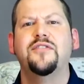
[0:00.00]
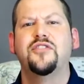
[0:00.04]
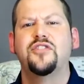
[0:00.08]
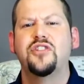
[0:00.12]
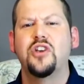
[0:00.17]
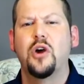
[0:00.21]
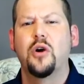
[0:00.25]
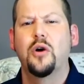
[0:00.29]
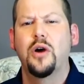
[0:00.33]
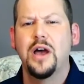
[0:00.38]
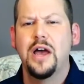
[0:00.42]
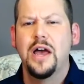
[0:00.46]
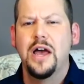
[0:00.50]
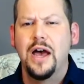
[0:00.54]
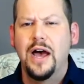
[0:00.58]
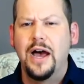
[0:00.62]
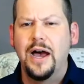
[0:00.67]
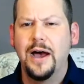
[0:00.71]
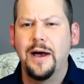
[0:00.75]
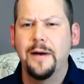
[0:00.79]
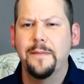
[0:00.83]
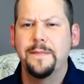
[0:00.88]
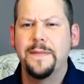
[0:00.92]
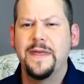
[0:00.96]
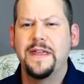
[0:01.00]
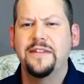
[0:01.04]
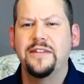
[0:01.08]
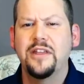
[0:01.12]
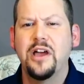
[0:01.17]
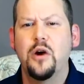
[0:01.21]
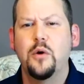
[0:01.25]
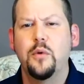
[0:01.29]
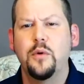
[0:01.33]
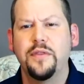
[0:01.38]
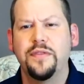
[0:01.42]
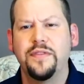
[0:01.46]
So they
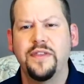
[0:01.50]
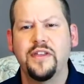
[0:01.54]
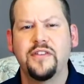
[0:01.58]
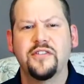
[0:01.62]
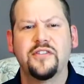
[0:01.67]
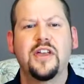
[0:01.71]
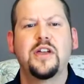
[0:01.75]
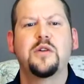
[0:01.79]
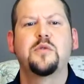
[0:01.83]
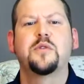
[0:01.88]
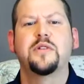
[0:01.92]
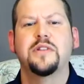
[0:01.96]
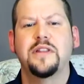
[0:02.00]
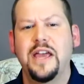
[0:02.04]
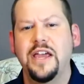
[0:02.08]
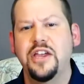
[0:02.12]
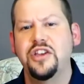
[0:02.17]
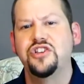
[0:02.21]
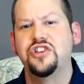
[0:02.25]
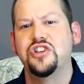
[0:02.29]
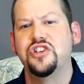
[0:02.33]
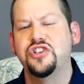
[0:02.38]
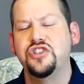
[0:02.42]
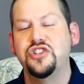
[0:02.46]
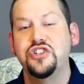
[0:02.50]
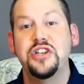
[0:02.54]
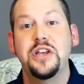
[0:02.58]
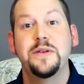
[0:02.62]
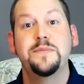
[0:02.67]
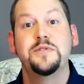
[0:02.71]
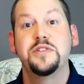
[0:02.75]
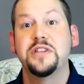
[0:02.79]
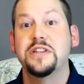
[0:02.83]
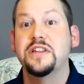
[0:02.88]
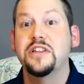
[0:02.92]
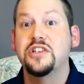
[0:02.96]
dealt with things like
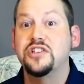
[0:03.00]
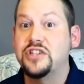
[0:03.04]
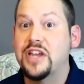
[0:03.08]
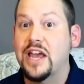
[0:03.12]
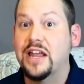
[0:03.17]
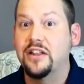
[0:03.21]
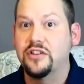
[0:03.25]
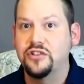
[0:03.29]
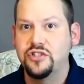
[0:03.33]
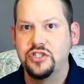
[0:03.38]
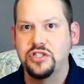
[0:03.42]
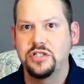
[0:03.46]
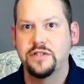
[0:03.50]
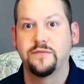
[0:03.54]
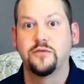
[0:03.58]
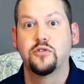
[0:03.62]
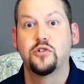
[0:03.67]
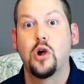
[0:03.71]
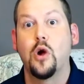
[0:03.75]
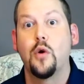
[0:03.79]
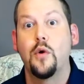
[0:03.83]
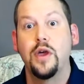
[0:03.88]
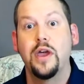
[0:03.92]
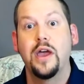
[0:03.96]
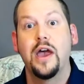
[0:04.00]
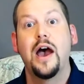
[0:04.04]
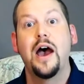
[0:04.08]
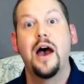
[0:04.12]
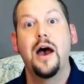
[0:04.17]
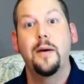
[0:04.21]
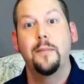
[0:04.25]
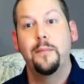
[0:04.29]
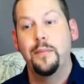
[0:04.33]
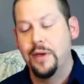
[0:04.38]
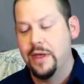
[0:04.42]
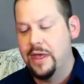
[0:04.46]
relationships and the challenges of growing
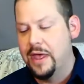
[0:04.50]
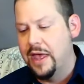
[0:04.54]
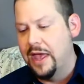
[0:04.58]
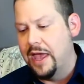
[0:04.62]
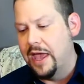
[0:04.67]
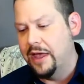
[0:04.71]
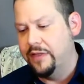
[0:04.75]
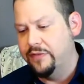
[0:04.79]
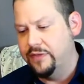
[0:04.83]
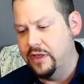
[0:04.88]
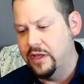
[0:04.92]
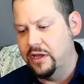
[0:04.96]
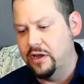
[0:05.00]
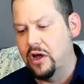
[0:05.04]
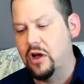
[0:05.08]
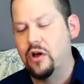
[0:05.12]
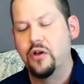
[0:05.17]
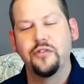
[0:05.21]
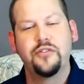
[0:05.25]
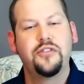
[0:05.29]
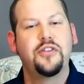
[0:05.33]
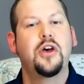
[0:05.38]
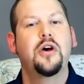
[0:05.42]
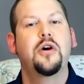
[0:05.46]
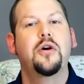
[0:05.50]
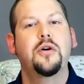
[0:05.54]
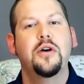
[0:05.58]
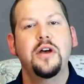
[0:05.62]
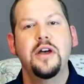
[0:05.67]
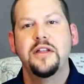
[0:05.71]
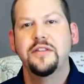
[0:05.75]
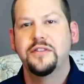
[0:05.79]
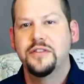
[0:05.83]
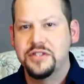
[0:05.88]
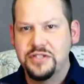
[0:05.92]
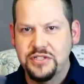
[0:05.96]
up, and then also
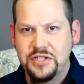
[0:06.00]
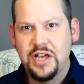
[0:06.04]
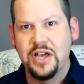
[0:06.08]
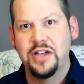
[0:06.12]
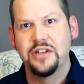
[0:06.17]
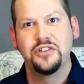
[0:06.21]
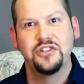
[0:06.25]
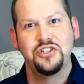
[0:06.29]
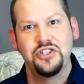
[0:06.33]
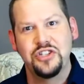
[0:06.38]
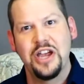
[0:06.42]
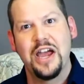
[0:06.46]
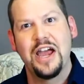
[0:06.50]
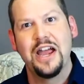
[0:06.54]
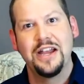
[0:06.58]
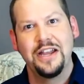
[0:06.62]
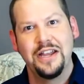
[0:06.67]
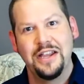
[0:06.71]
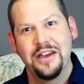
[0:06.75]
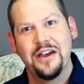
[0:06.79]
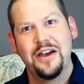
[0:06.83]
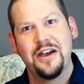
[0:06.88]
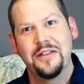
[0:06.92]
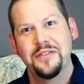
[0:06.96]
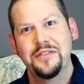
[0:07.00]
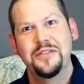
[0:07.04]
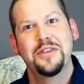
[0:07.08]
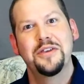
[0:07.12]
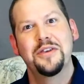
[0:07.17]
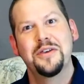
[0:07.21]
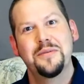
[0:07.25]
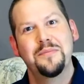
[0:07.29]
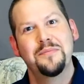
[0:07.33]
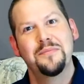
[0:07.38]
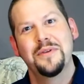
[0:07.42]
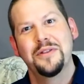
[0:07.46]
the sun shining on
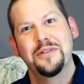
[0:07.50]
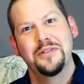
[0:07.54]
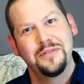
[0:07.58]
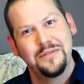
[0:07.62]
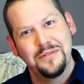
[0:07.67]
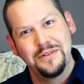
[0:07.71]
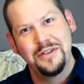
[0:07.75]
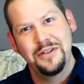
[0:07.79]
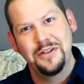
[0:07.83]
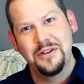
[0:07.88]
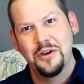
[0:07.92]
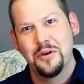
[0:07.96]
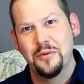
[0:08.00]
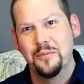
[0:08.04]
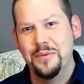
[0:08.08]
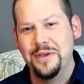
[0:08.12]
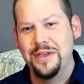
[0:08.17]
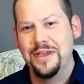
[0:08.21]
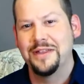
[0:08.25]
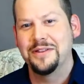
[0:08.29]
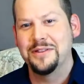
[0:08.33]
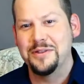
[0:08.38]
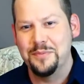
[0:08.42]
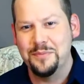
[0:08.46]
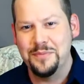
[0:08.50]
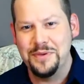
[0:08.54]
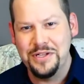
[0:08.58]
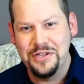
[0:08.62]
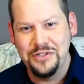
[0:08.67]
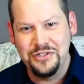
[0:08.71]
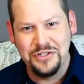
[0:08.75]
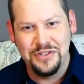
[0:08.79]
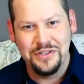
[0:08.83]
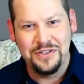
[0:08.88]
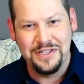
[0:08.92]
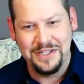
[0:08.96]
them and, being at the
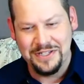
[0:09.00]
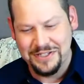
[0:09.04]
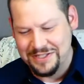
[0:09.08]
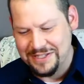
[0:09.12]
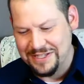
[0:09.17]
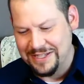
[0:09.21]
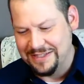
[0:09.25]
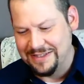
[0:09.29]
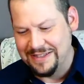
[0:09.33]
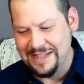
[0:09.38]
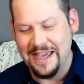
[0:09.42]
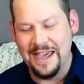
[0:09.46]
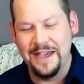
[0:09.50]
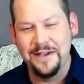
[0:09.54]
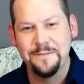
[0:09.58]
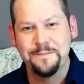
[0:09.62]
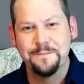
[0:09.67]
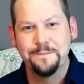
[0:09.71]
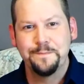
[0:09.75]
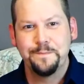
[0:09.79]
beach and things like that.